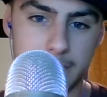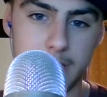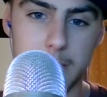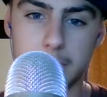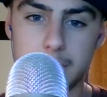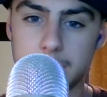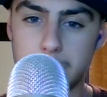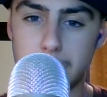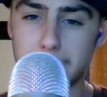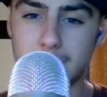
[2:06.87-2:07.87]
going to be ready for
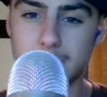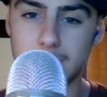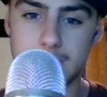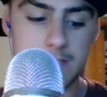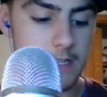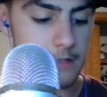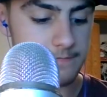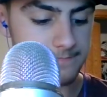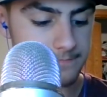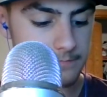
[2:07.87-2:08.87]
Premier League this year.
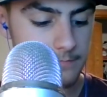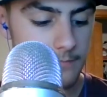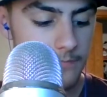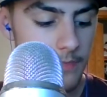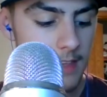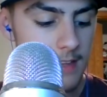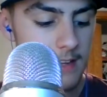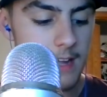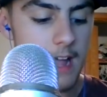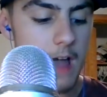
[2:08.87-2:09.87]

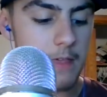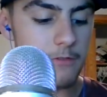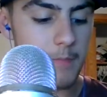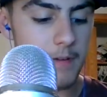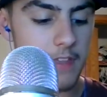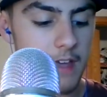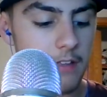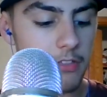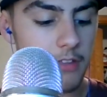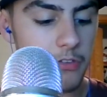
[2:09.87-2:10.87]
And then for my
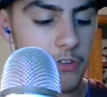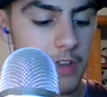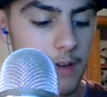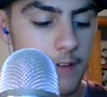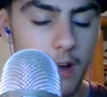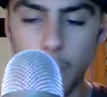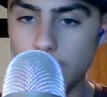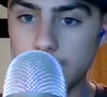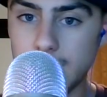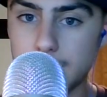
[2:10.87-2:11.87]
18th seed, I've got
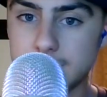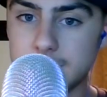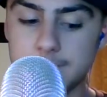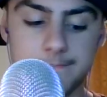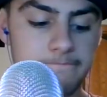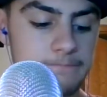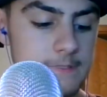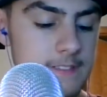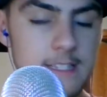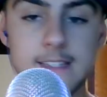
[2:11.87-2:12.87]
Wolverhampton.
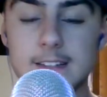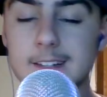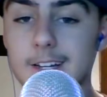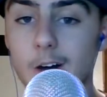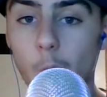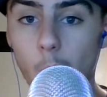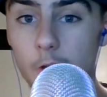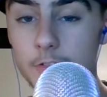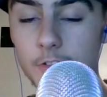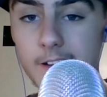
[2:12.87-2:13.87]

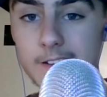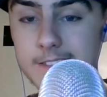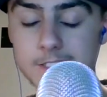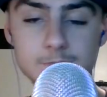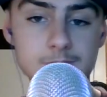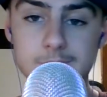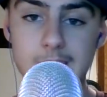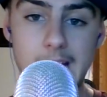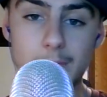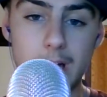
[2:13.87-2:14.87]
Wolves fans,
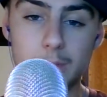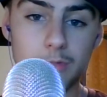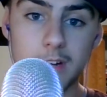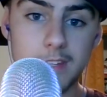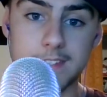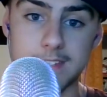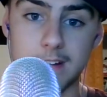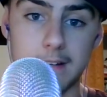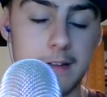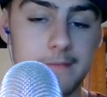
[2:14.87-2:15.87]
I'm really
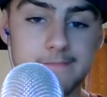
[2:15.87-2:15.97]
sorry.